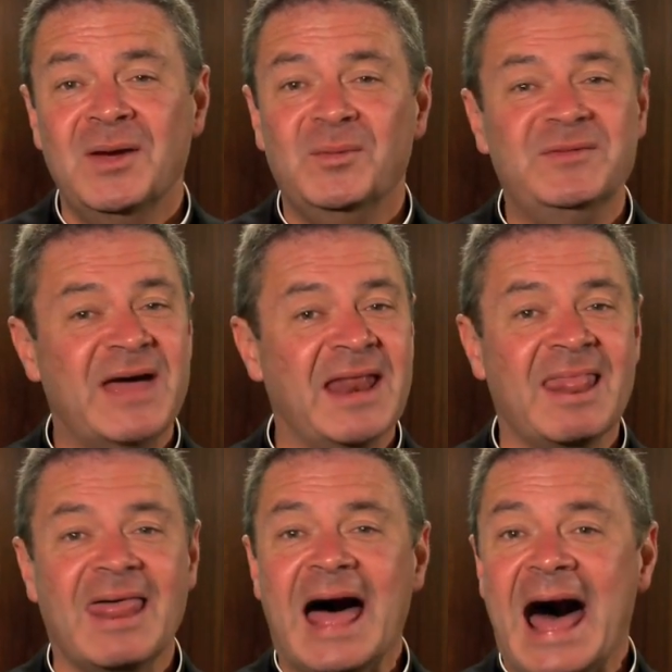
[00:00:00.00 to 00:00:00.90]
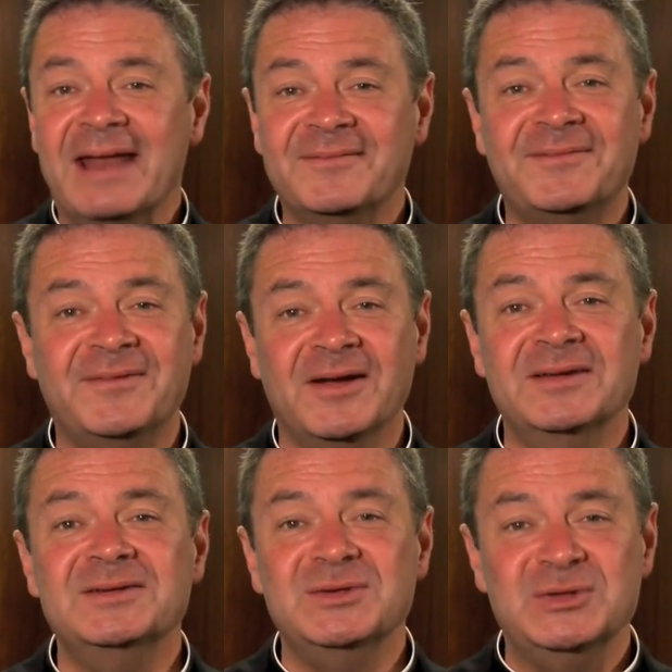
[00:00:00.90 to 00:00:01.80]
We've had a lot of
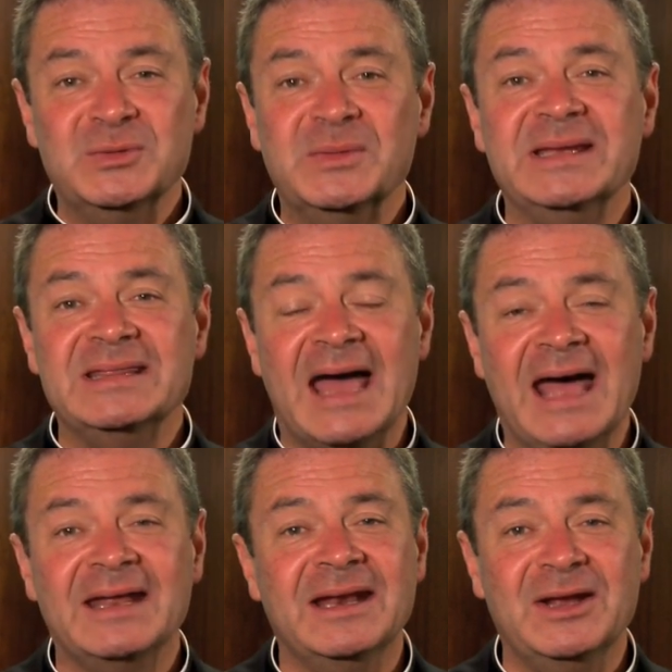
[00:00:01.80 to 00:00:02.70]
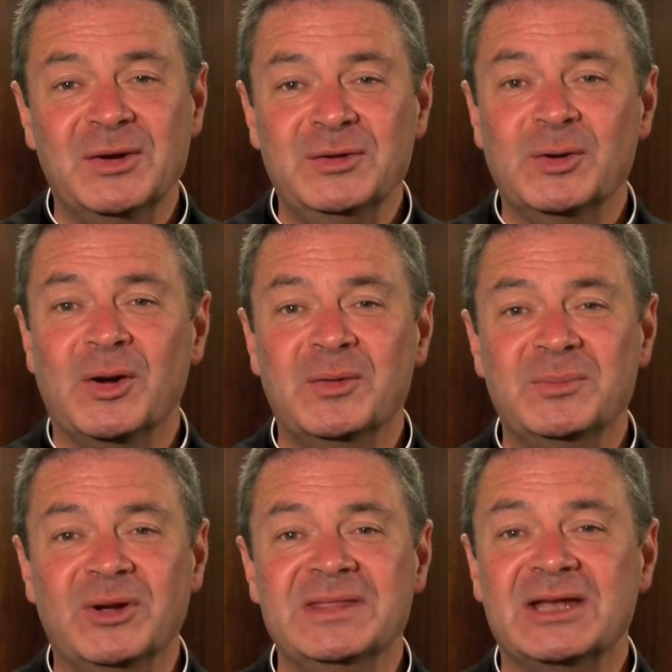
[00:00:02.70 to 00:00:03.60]
fun doing that, and I know you're going to
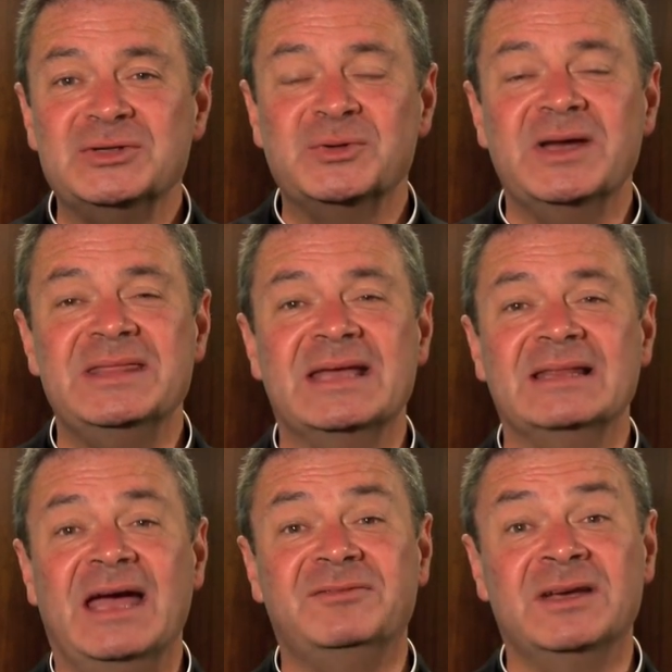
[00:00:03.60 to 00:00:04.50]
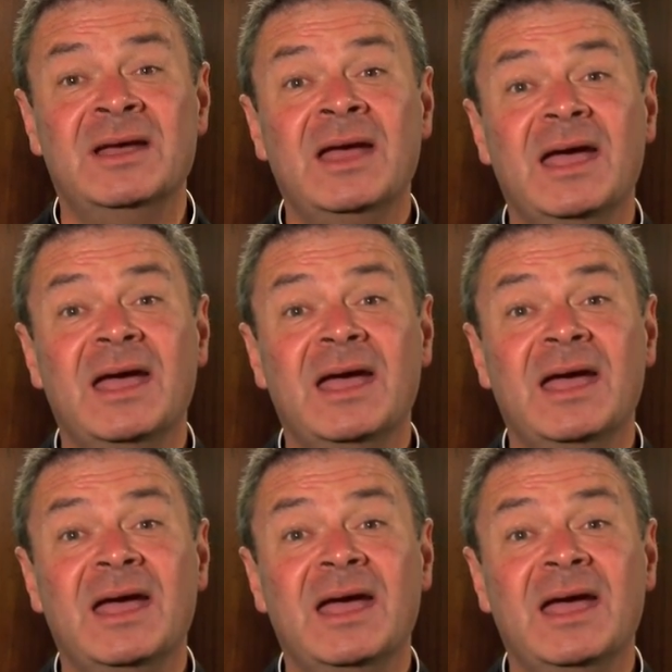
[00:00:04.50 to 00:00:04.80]
bring that joy, that laughter,